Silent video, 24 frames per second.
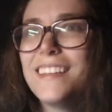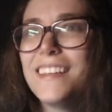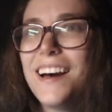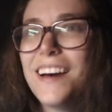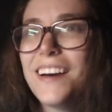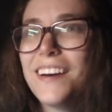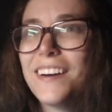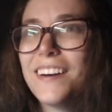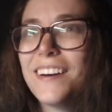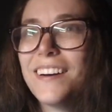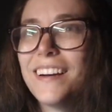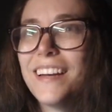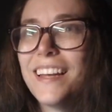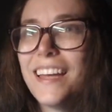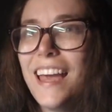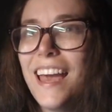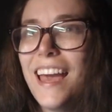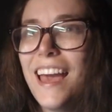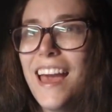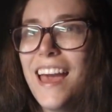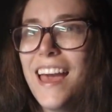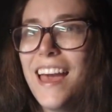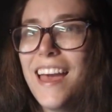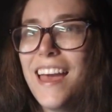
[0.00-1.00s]
Tugger
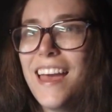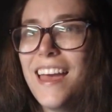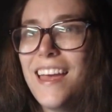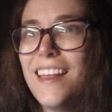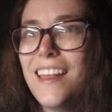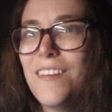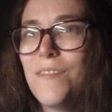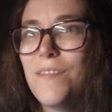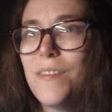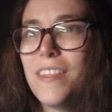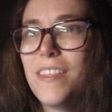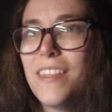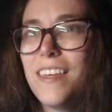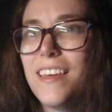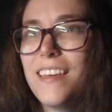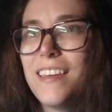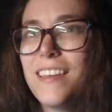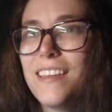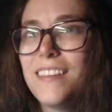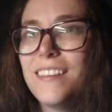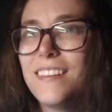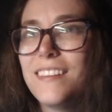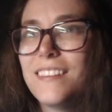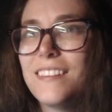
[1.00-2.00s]
again with
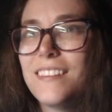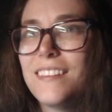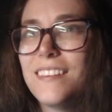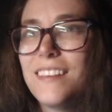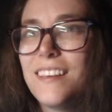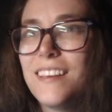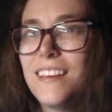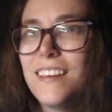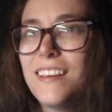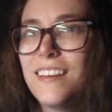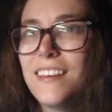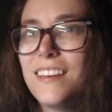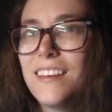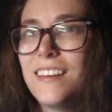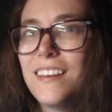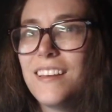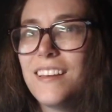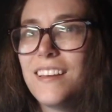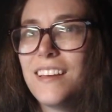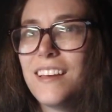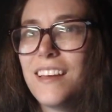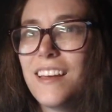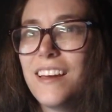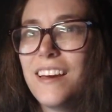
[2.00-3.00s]
his
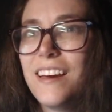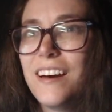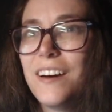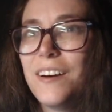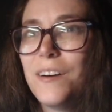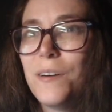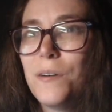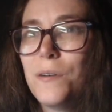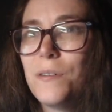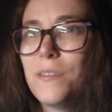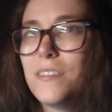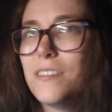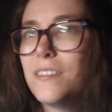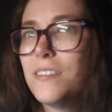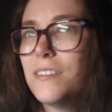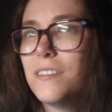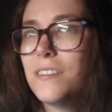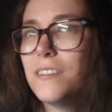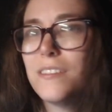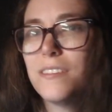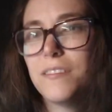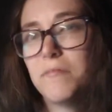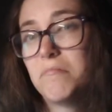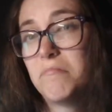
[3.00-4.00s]

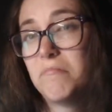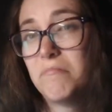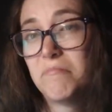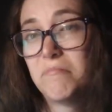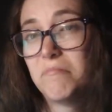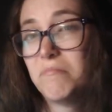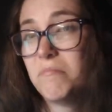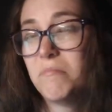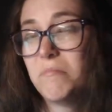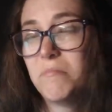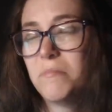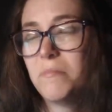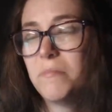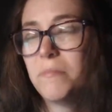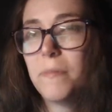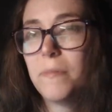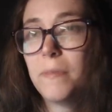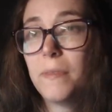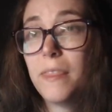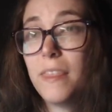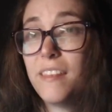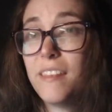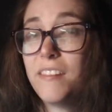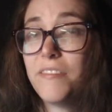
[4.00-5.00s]
coat.
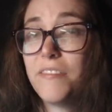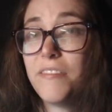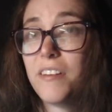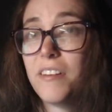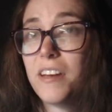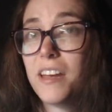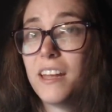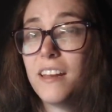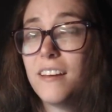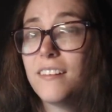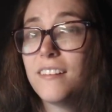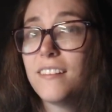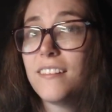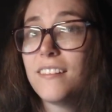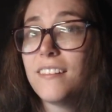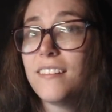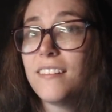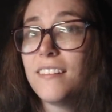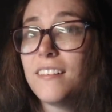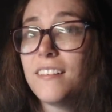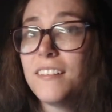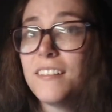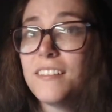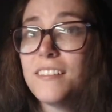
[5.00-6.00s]
It's fine.
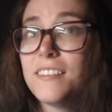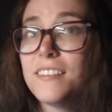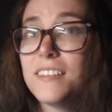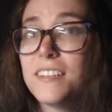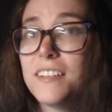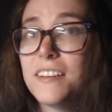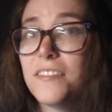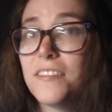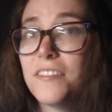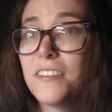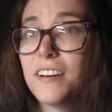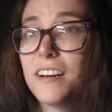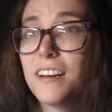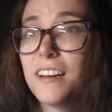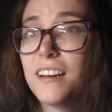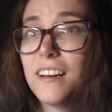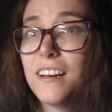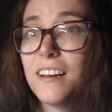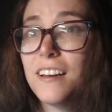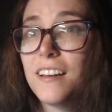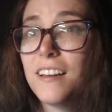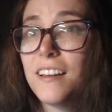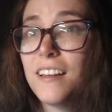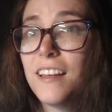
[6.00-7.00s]
It's different.
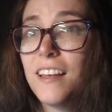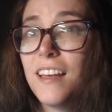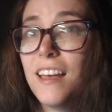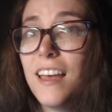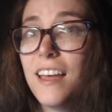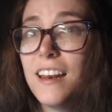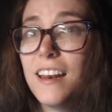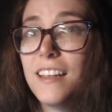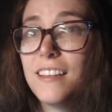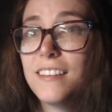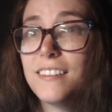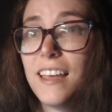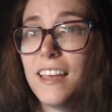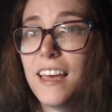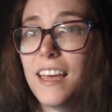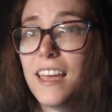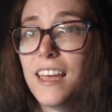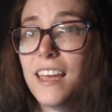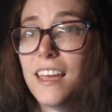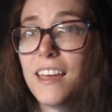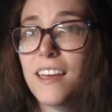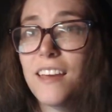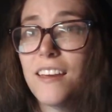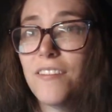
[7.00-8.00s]
And his
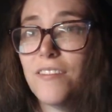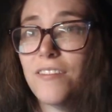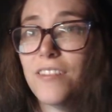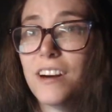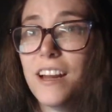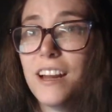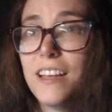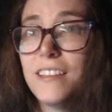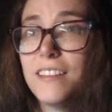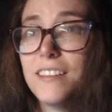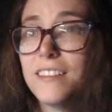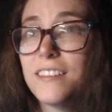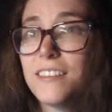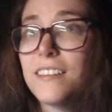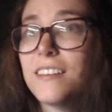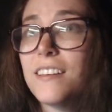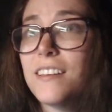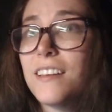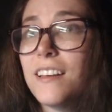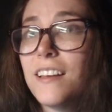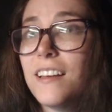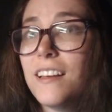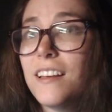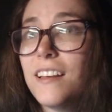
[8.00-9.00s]
like friends.